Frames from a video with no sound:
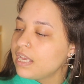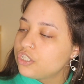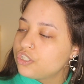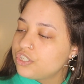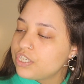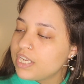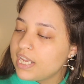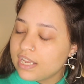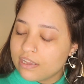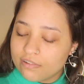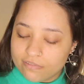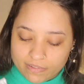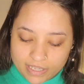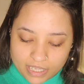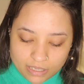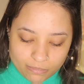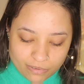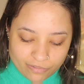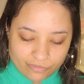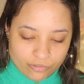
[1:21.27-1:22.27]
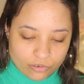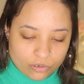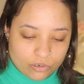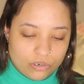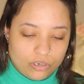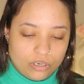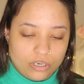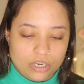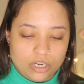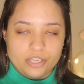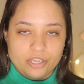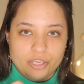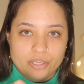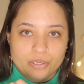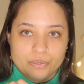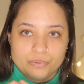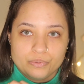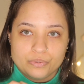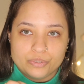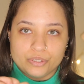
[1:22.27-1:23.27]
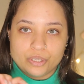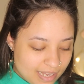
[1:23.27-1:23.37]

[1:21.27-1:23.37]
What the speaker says: shake well before use.